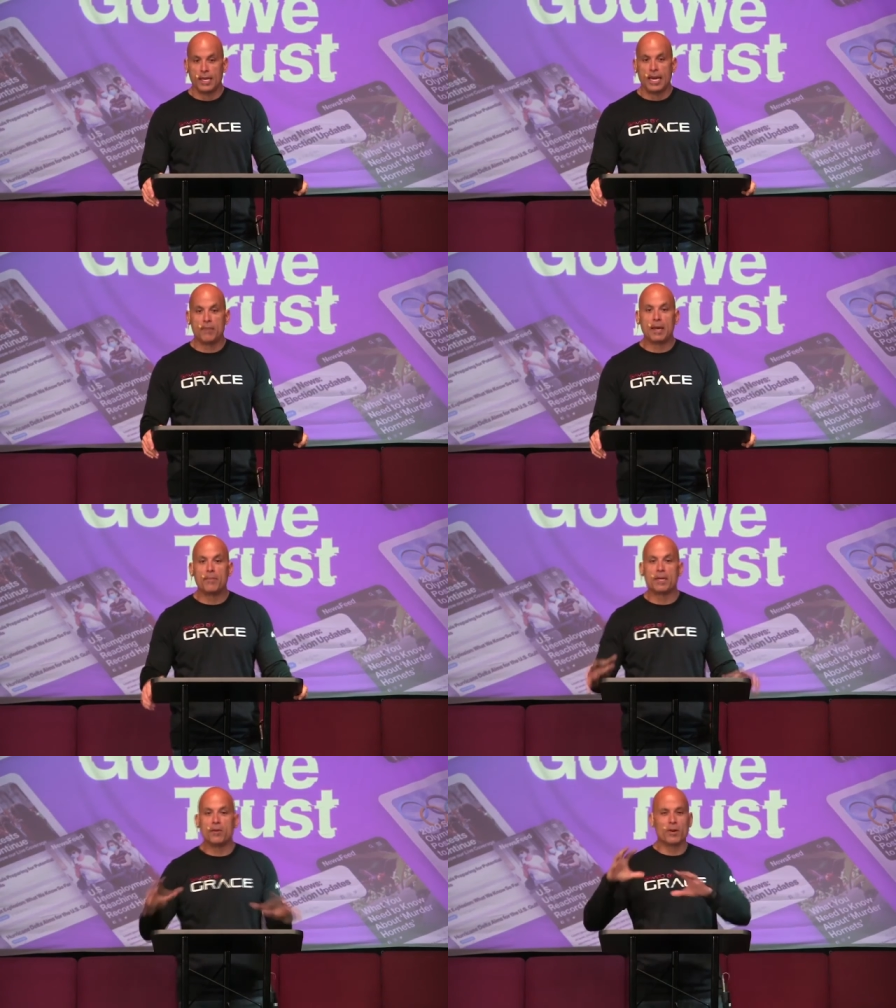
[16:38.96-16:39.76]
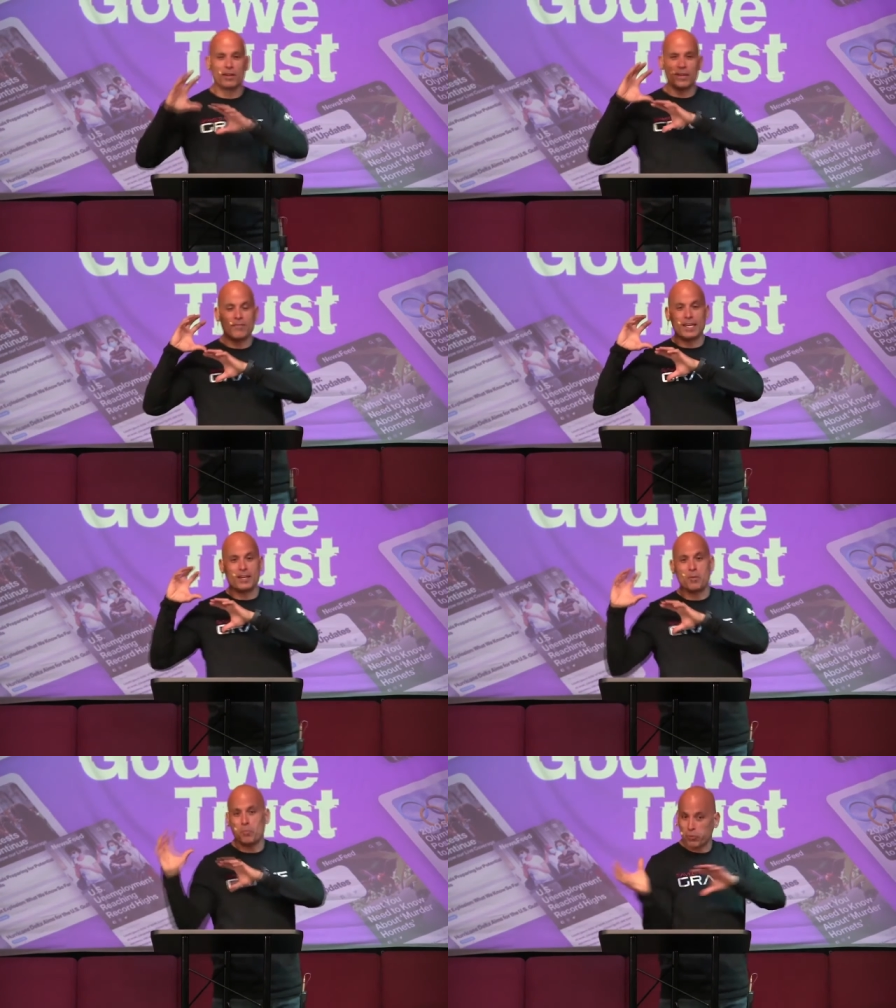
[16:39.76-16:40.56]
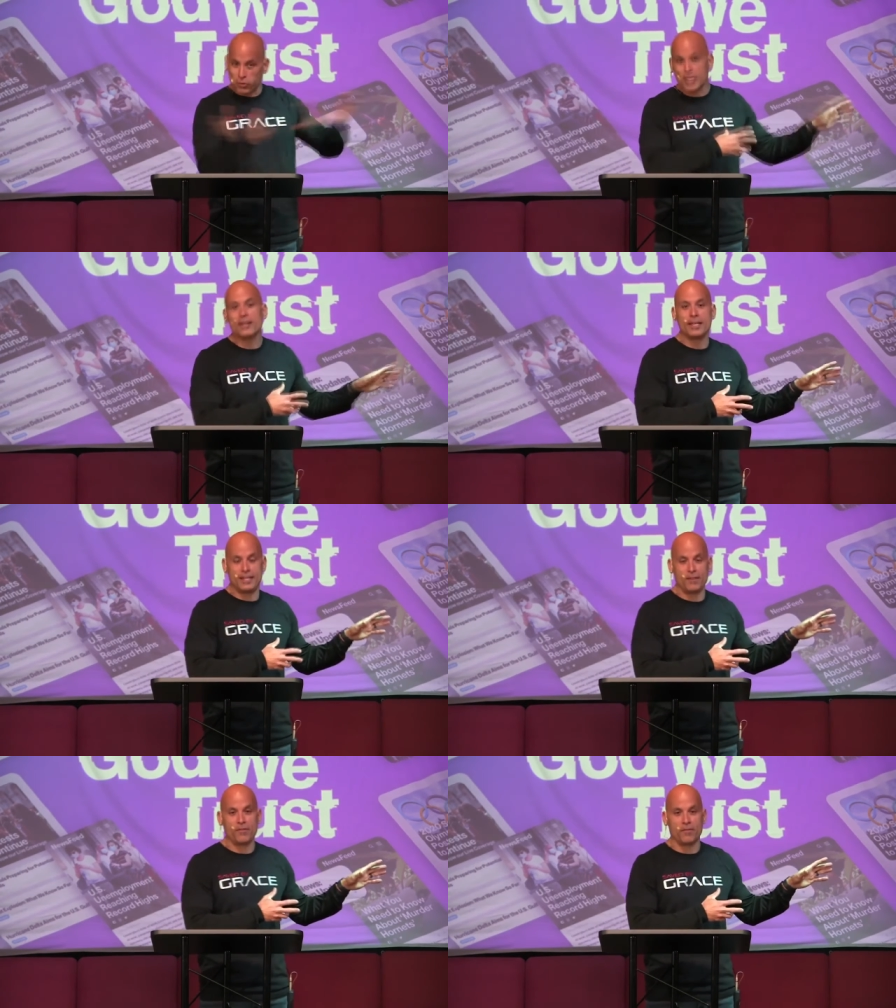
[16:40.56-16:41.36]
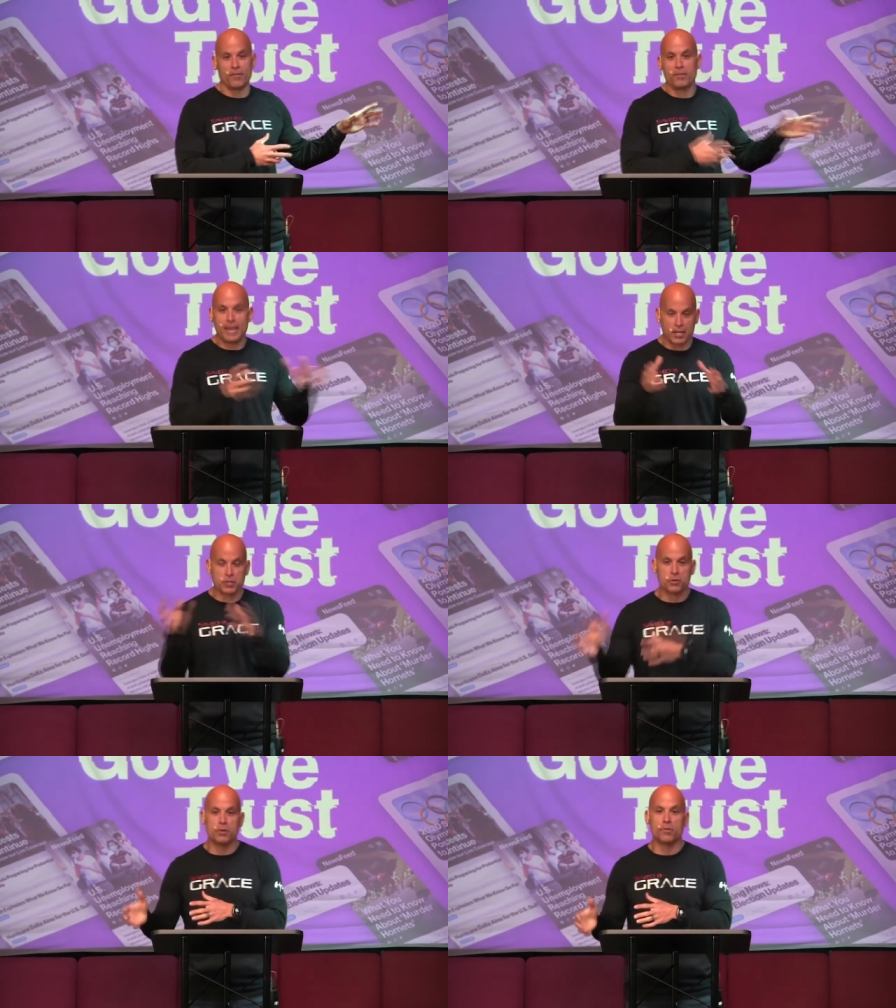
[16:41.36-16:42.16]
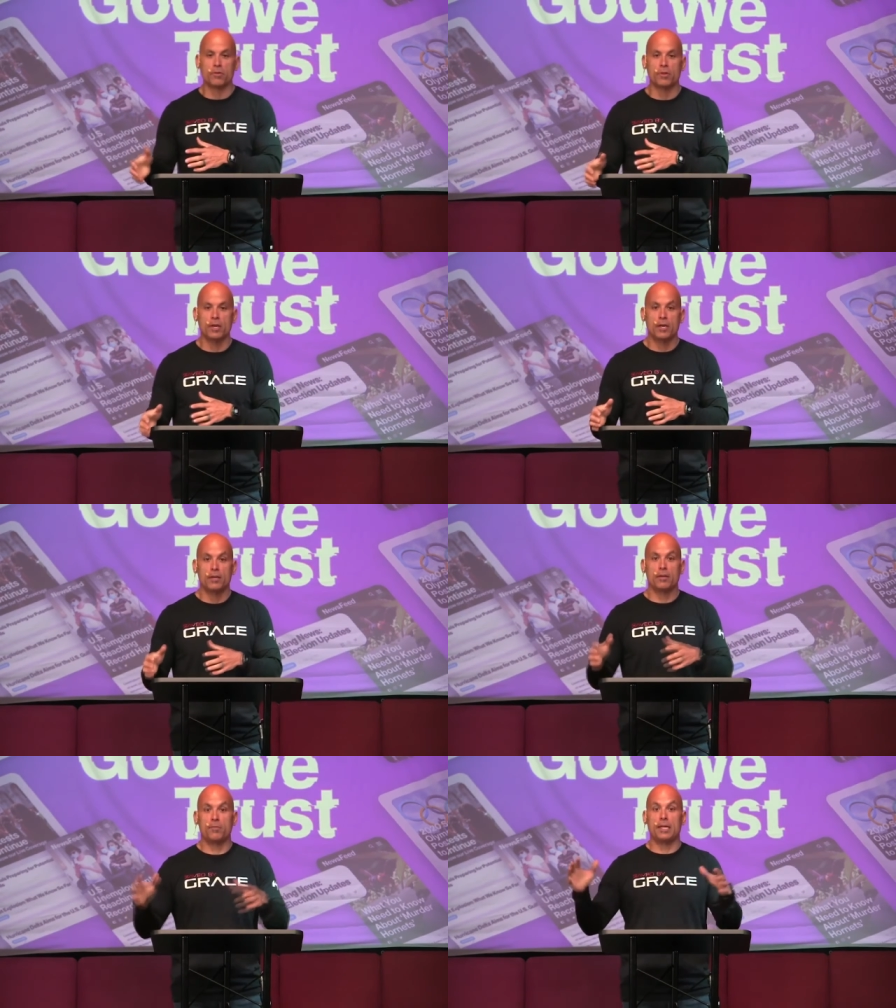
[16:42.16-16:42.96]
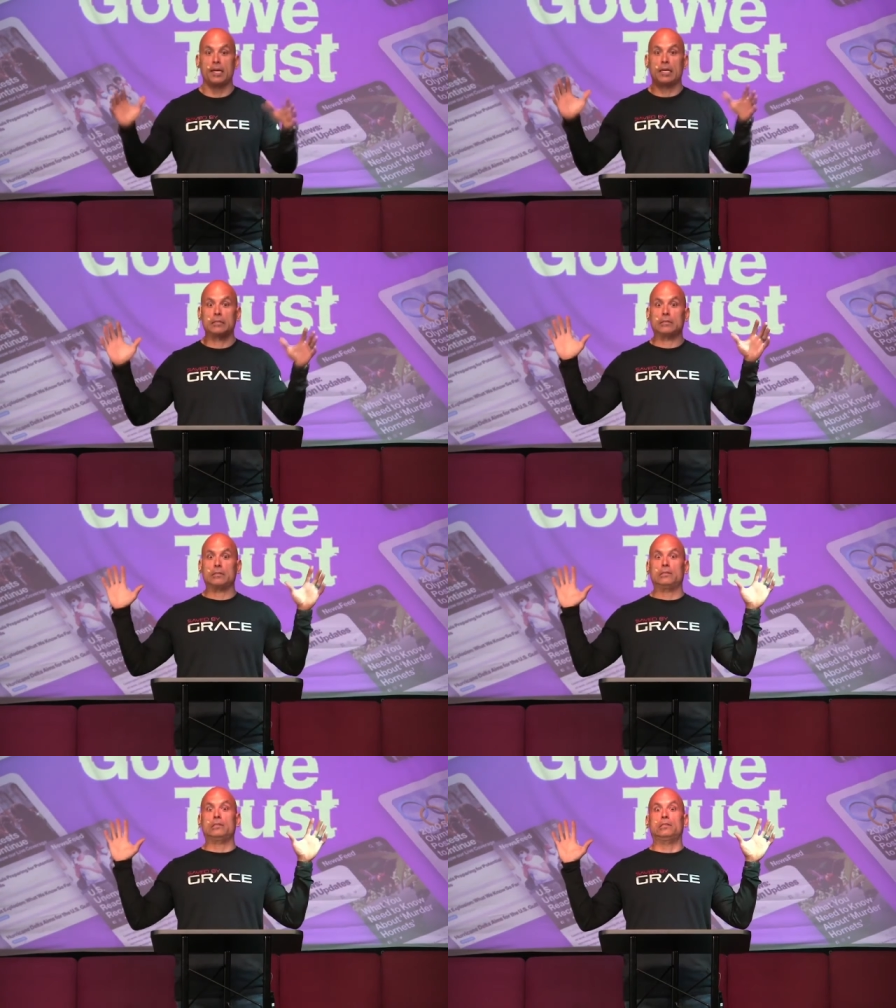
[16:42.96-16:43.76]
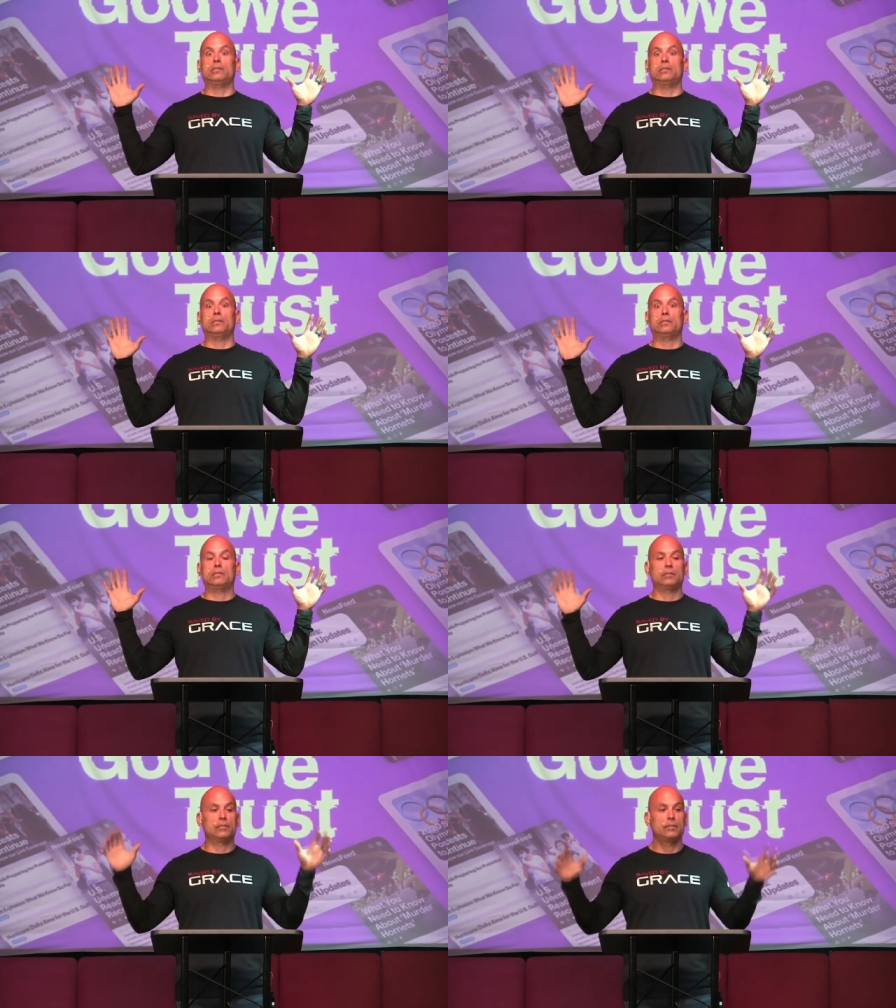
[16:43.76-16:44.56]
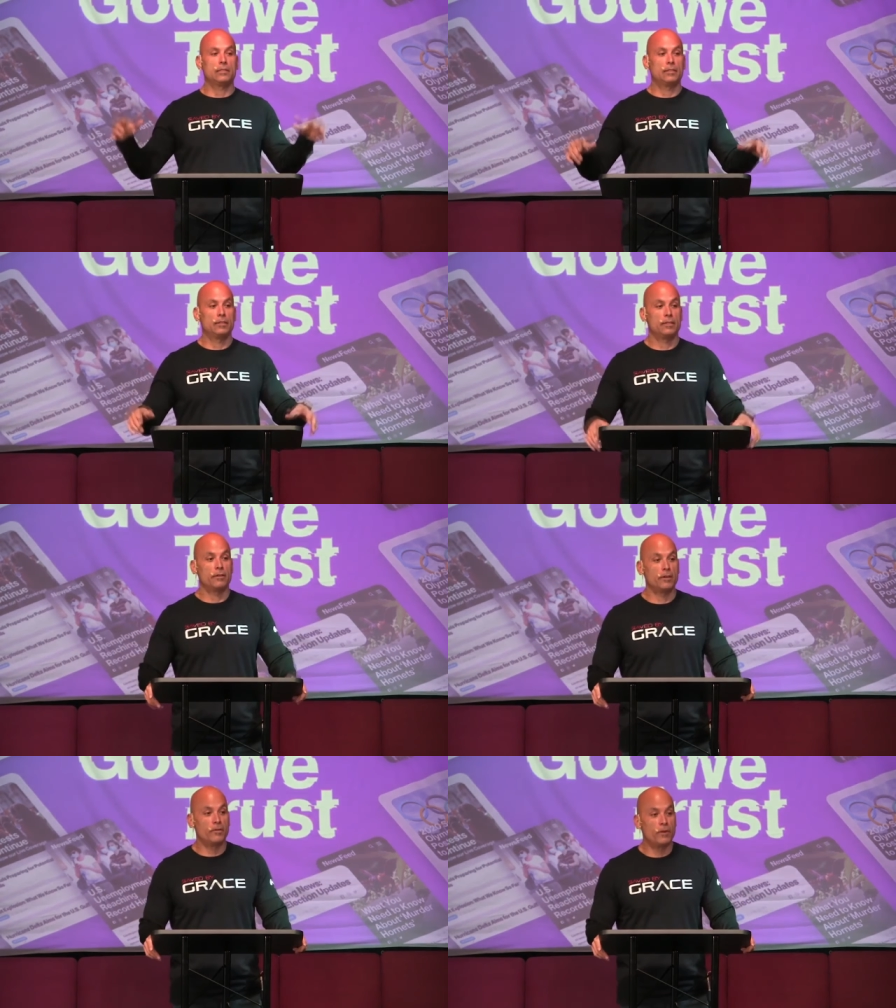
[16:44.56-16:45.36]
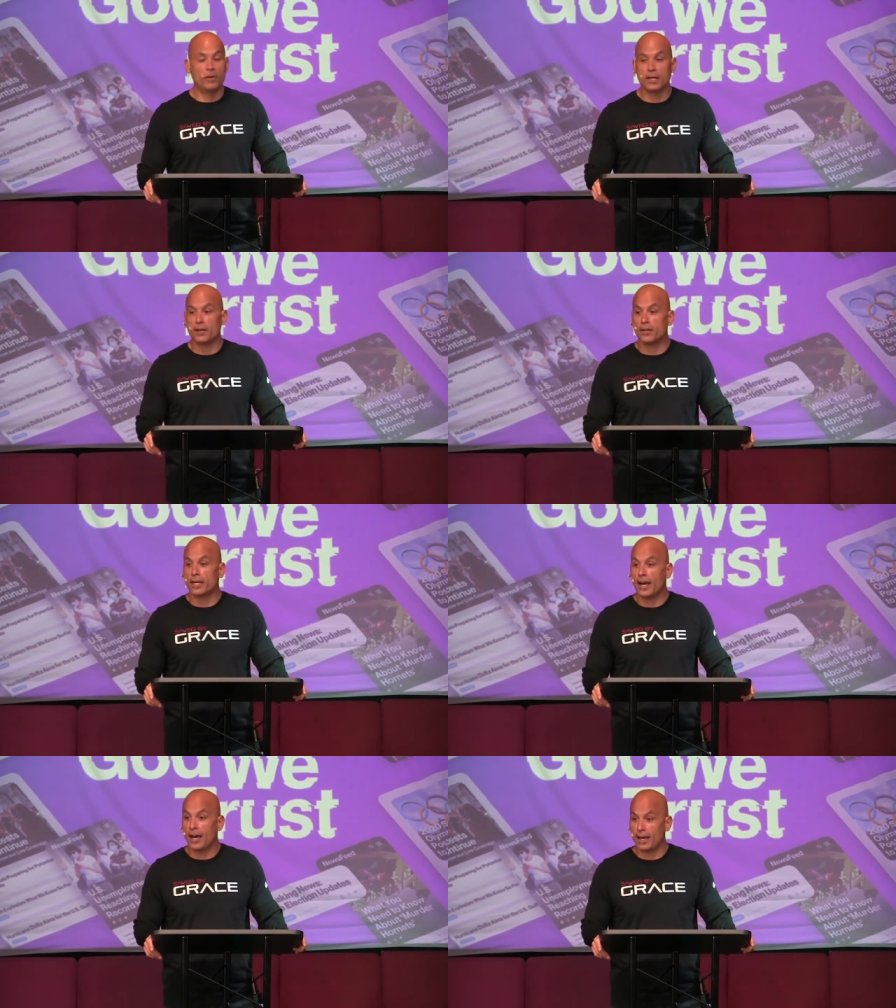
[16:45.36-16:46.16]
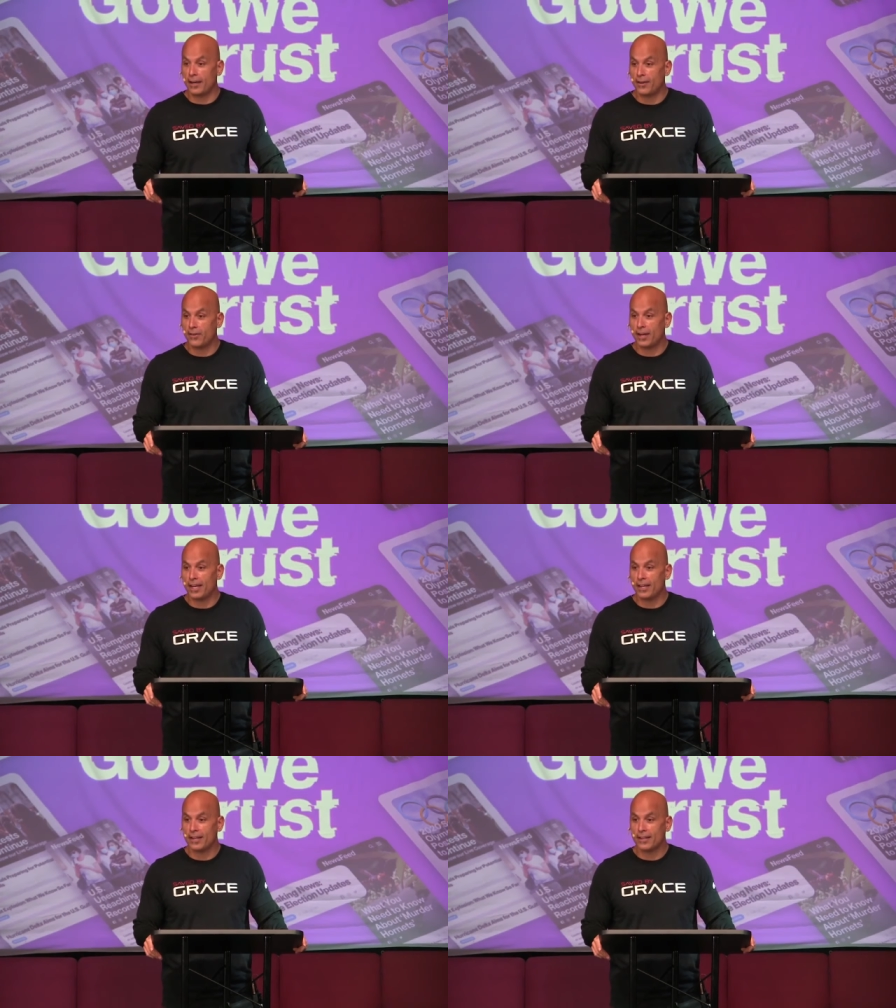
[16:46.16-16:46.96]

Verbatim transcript: and maybe you were living completely different from that truth, you'd be like, oh, don't know if I want to go to God, right?